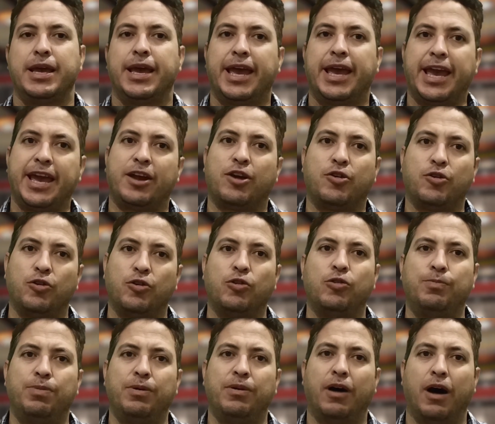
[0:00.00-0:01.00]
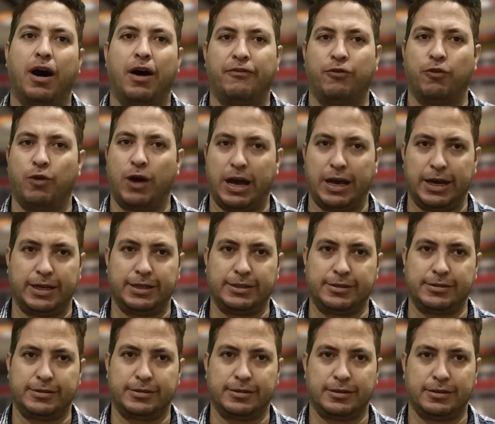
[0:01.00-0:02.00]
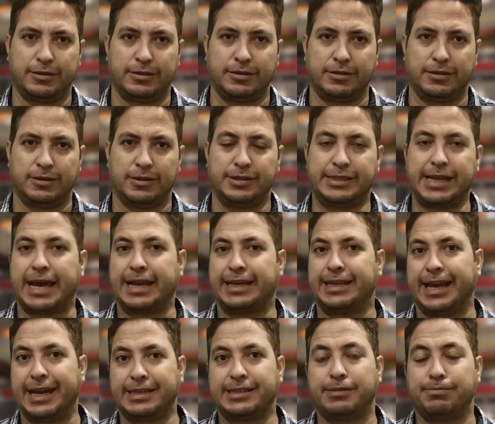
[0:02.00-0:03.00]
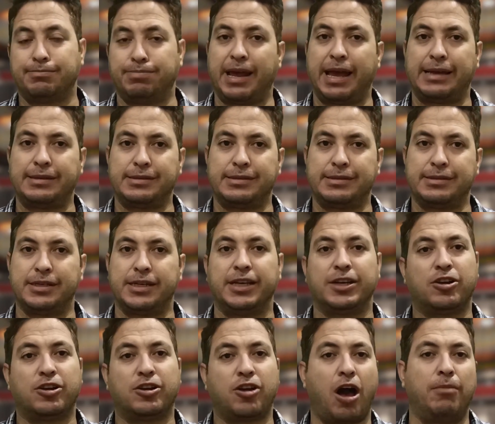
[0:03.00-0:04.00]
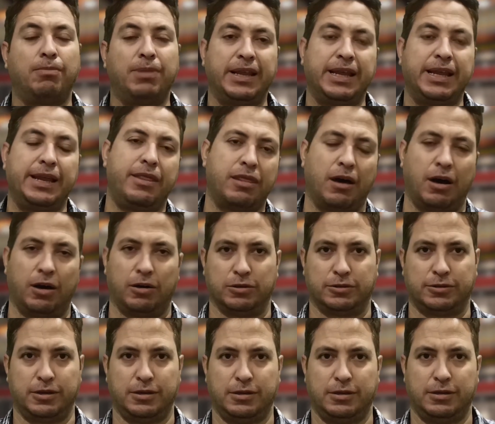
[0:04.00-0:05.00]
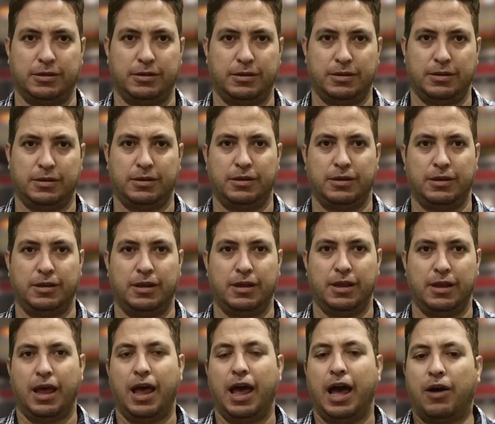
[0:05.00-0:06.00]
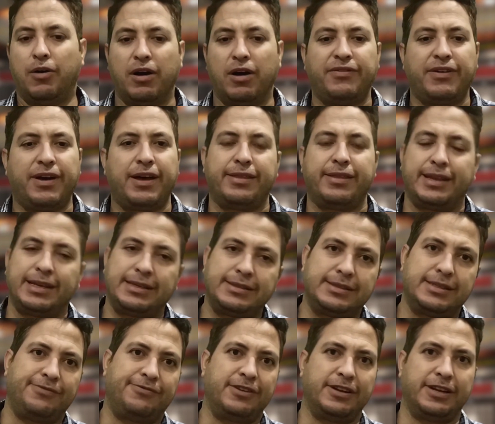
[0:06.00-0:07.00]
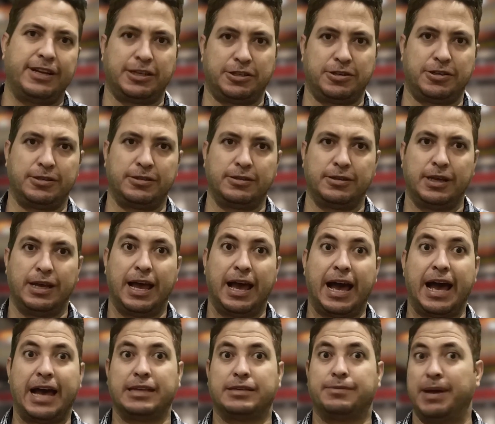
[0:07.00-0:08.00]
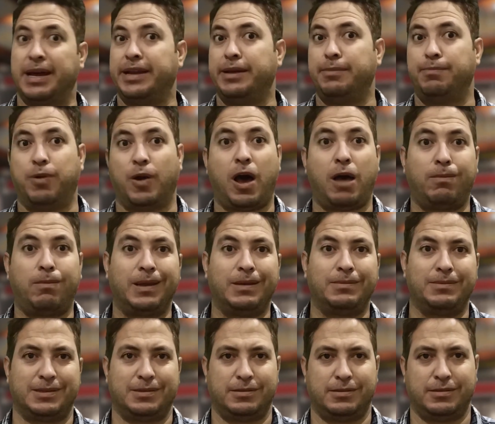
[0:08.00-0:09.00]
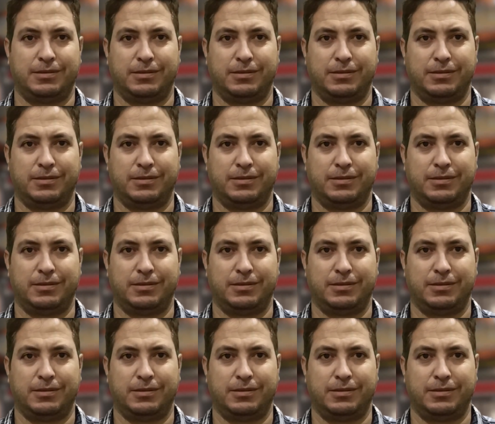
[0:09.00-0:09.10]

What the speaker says: a group of words that express a complete thought. However, this definition has many problems